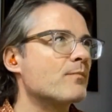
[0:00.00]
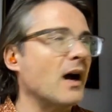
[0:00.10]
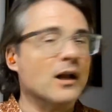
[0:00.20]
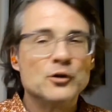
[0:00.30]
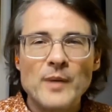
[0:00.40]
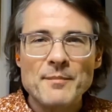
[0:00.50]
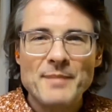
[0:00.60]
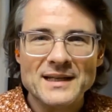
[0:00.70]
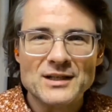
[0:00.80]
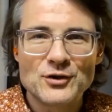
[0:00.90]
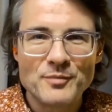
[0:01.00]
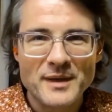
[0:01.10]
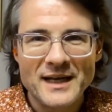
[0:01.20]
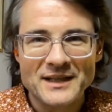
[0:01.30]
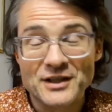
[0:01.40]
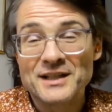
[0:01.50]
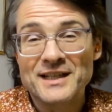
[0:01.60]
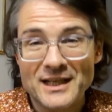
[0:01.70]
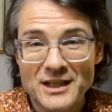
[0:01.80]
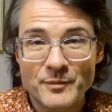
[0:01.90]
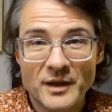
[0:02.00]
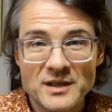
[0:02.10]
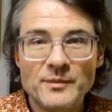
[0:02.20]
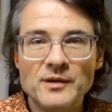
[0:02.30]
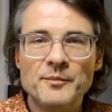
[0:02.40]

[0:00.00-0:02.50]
I'll do my best to be as concise as possible,